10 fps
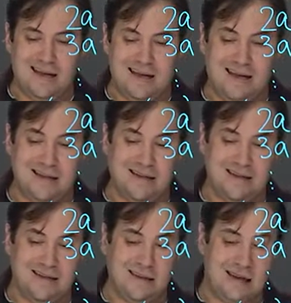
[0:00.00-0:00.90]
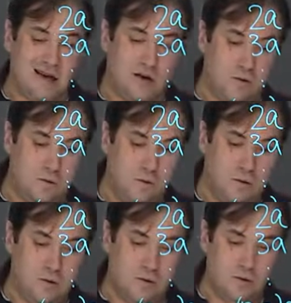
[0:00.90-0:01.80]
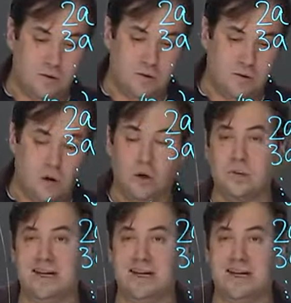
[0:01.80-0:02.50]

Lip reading: And now all